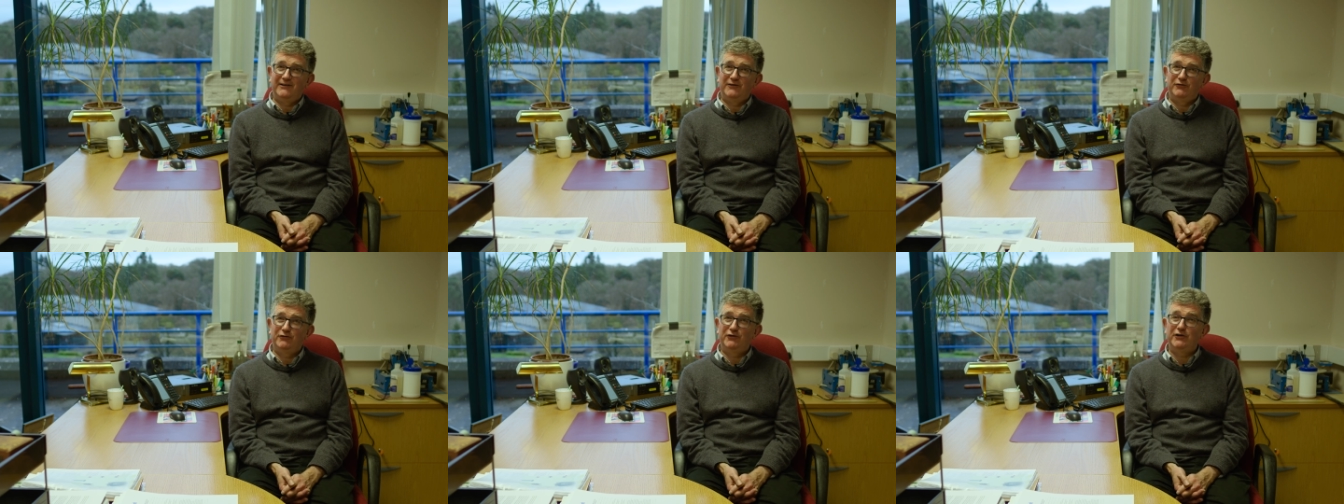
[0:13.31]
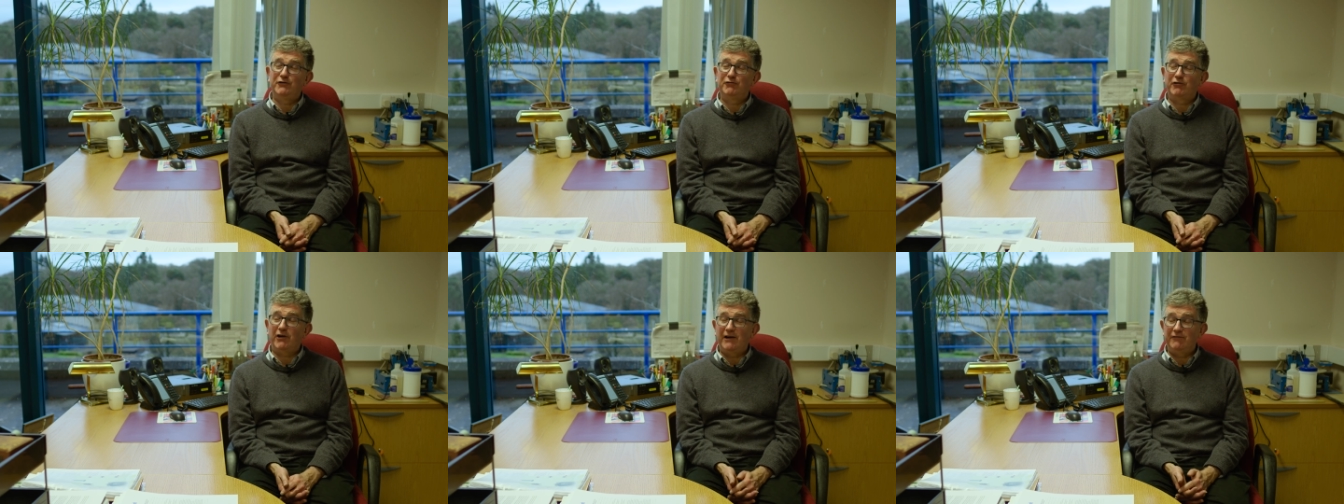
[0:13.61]

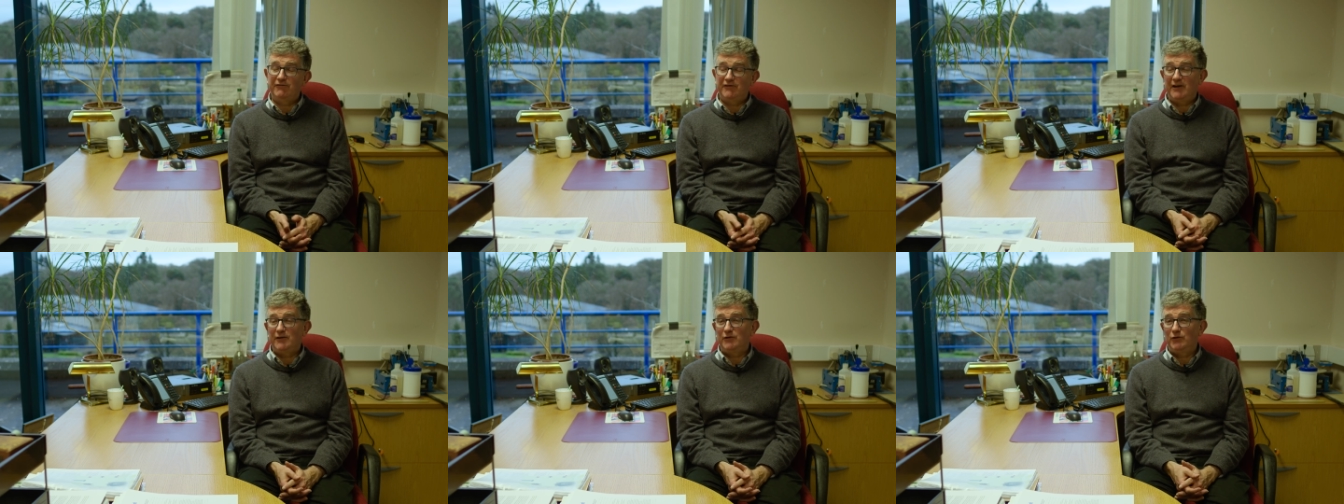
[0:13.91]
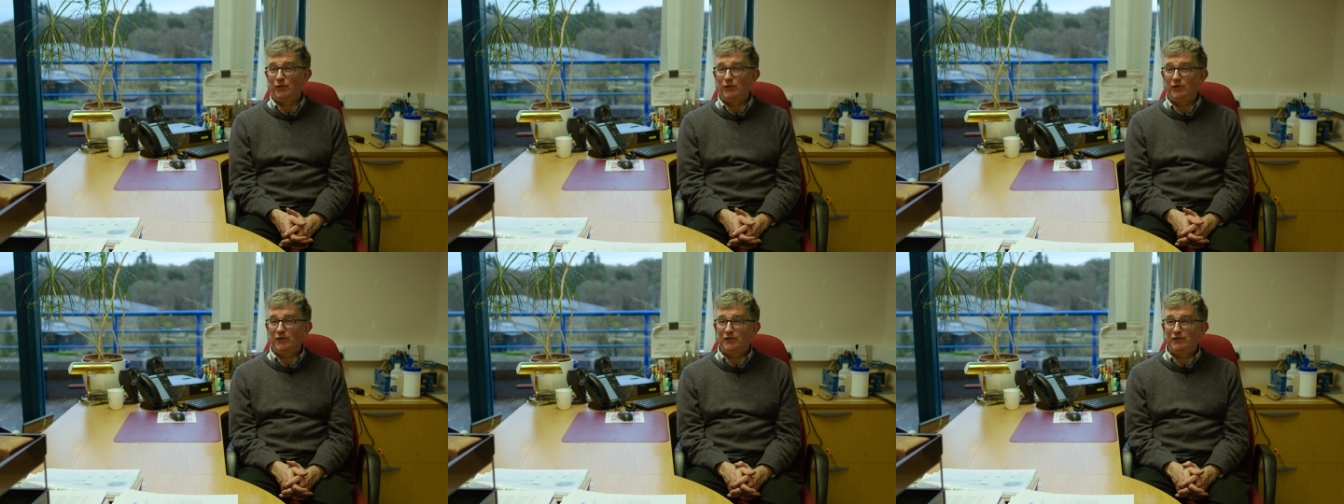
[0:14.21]
gene drive
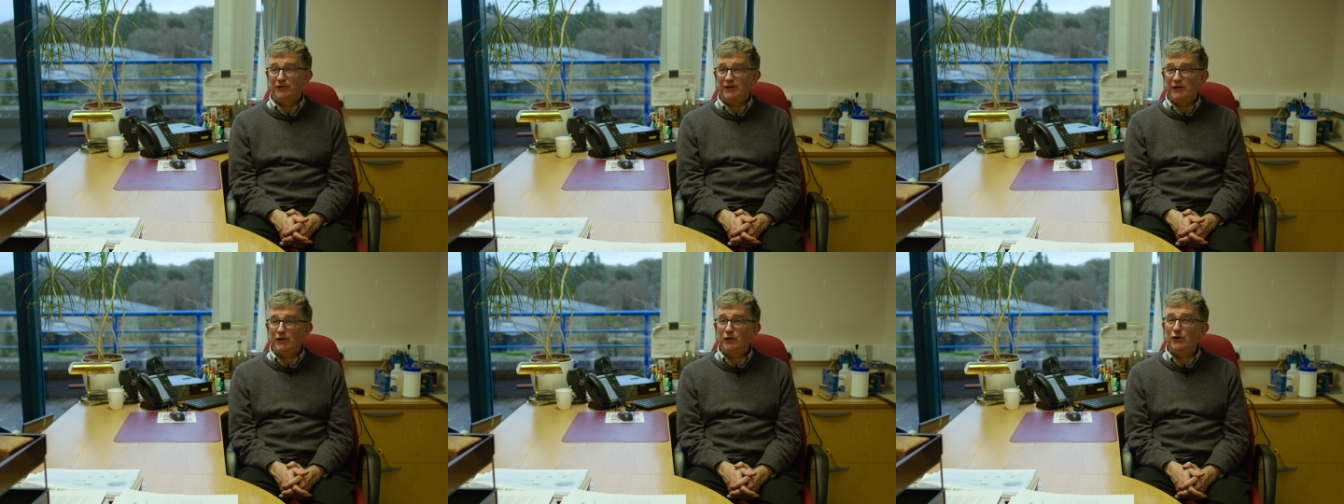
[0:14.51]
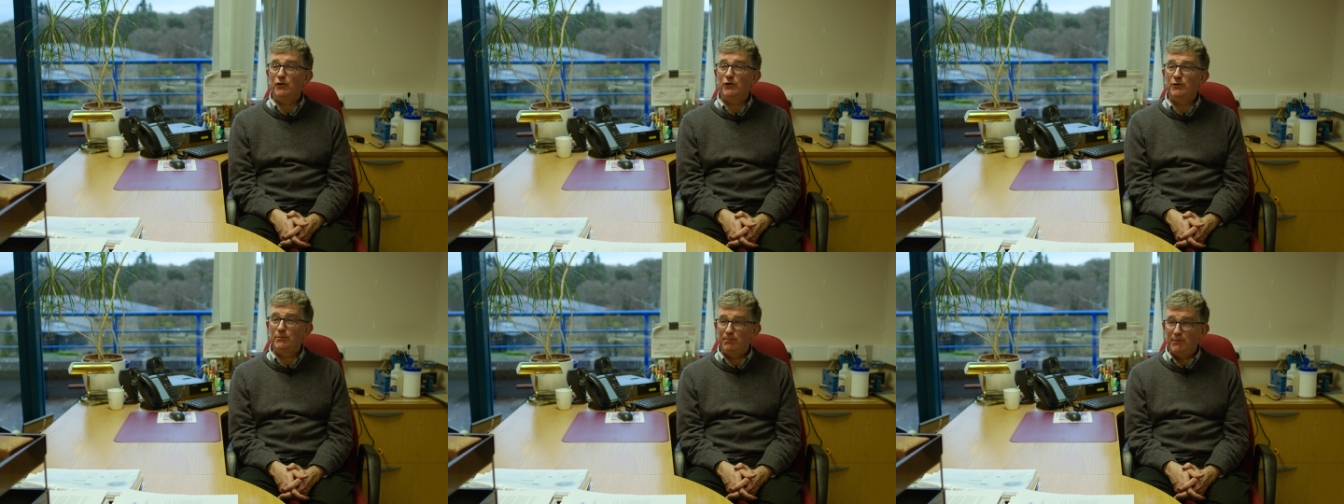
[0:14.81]
technology
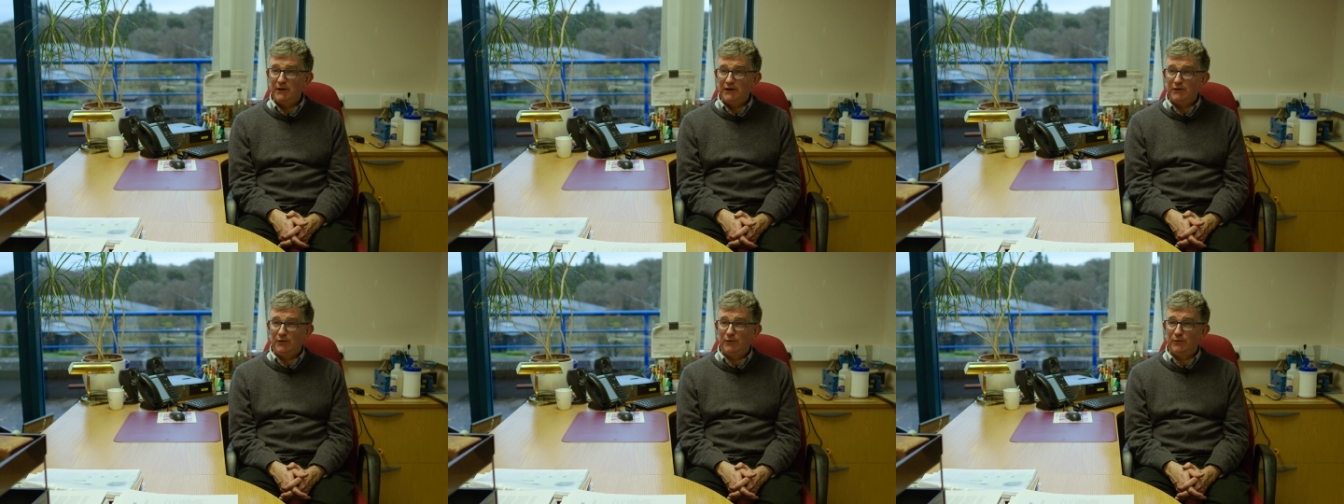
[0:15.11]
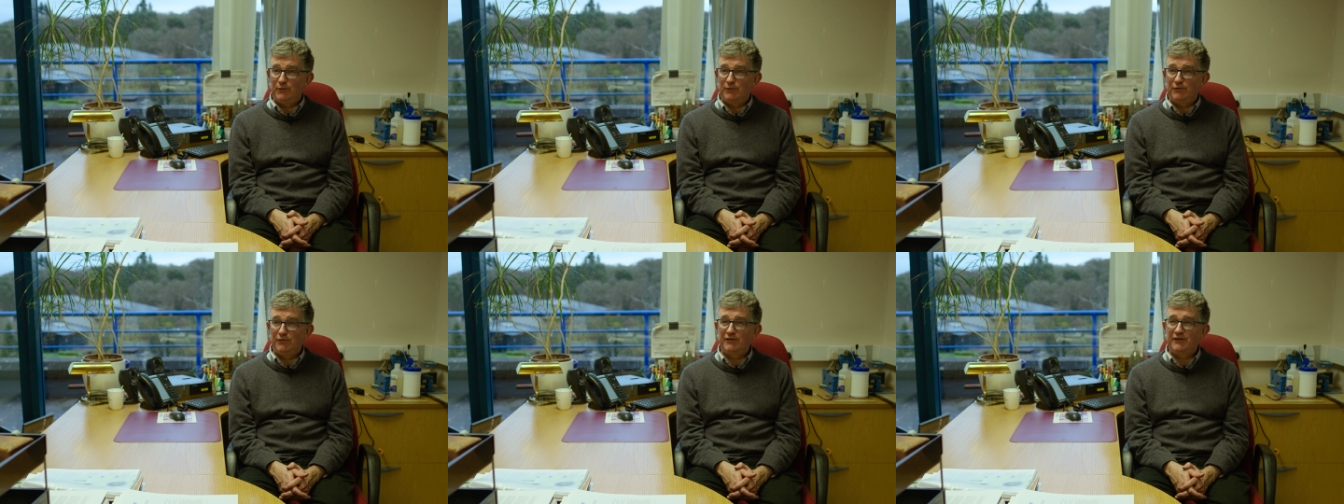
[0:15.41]
could be
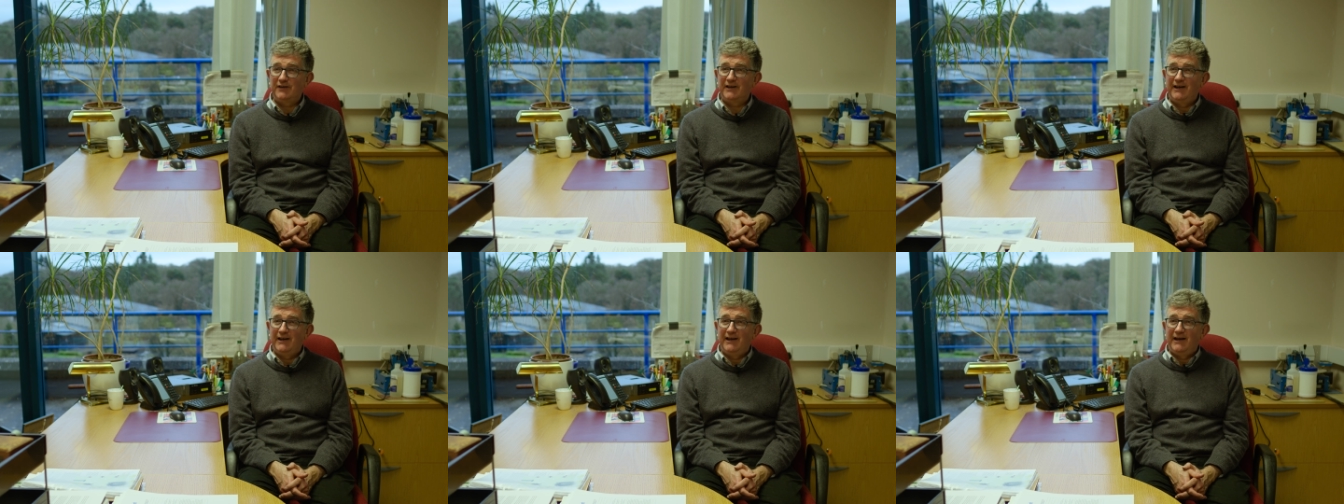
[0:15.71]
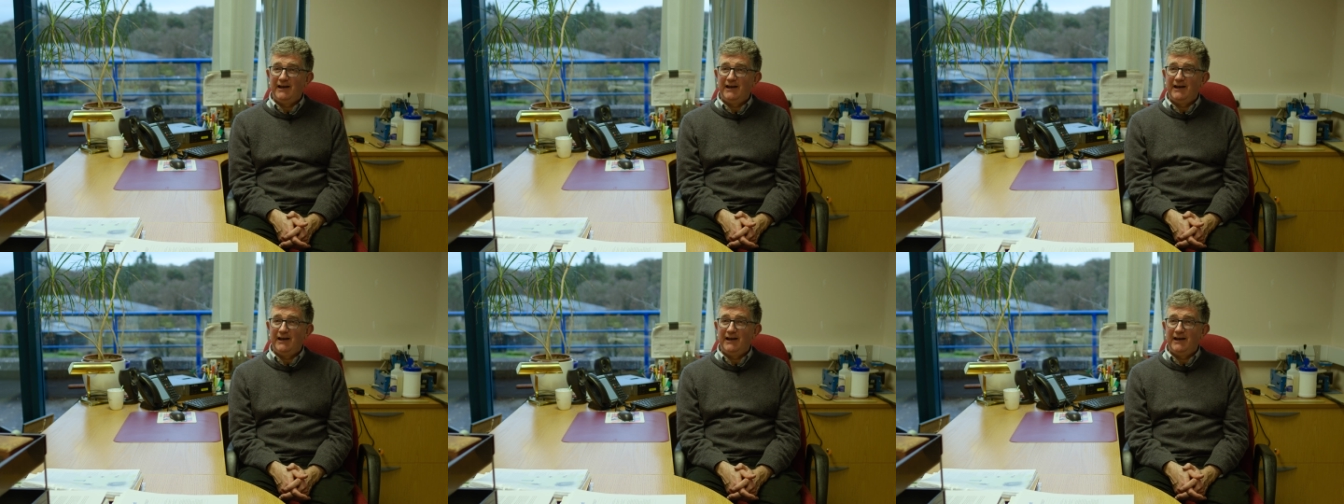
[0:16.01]
used